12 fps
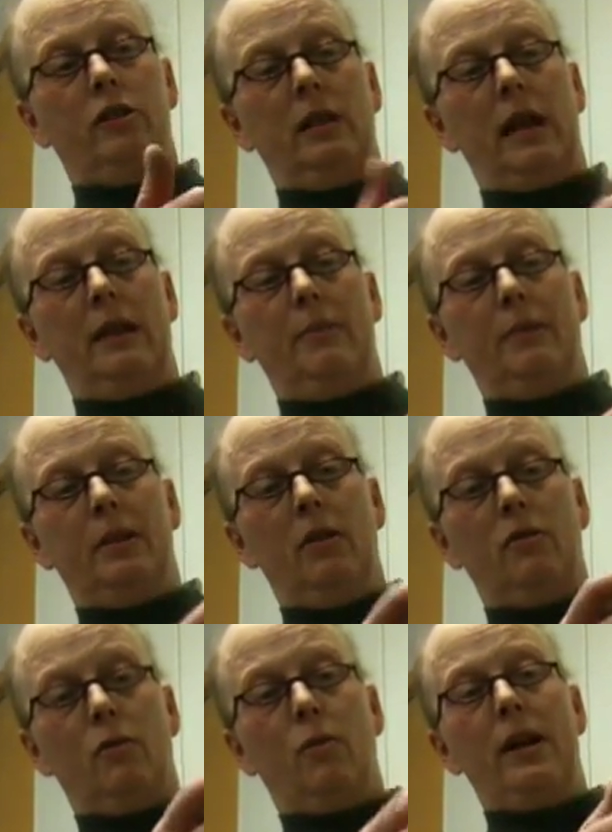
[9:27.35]
to line up with,
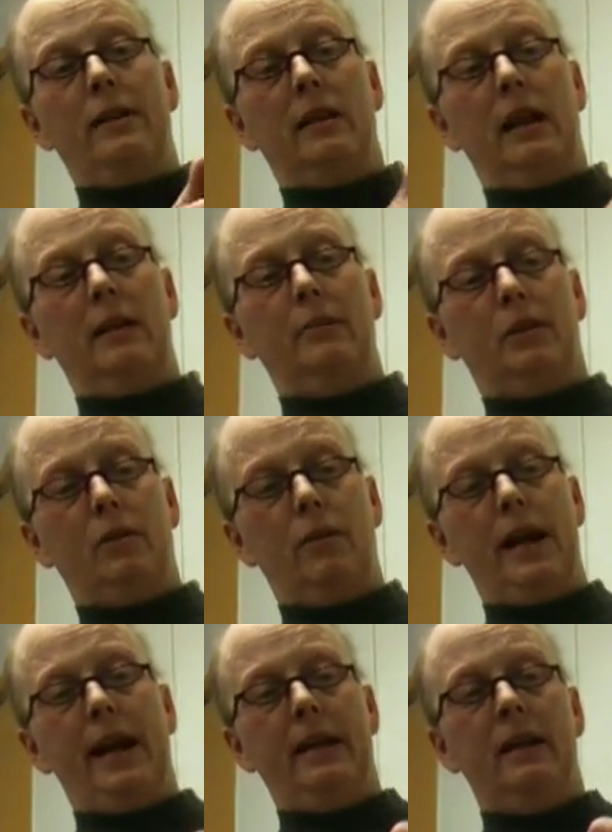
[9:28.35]
or the red to line up with the
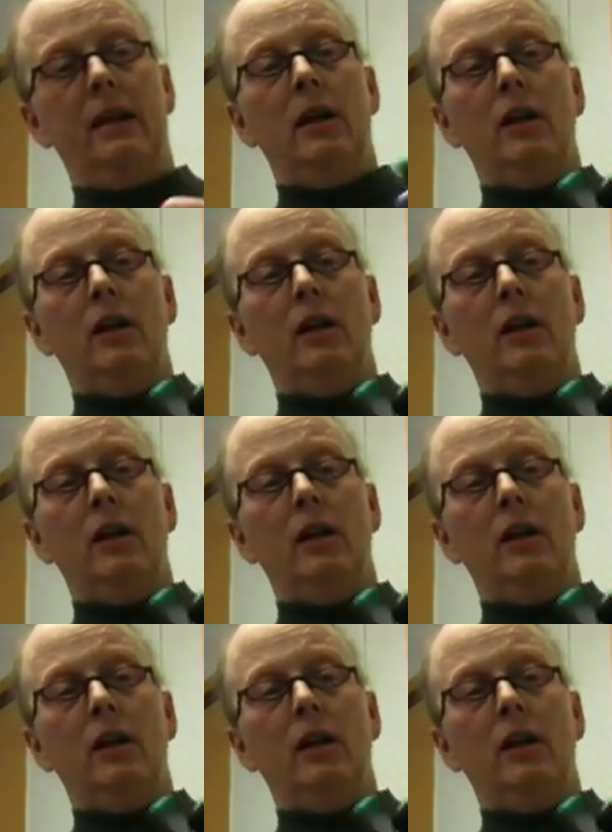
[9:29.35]
red,